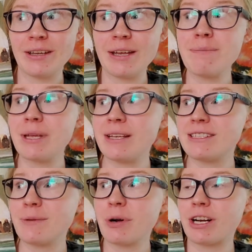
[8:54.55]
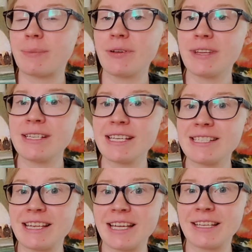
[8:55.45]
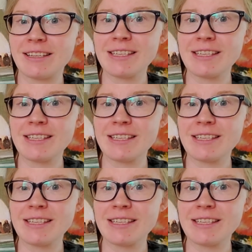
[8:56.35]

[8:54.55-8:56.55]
amazing part about this is that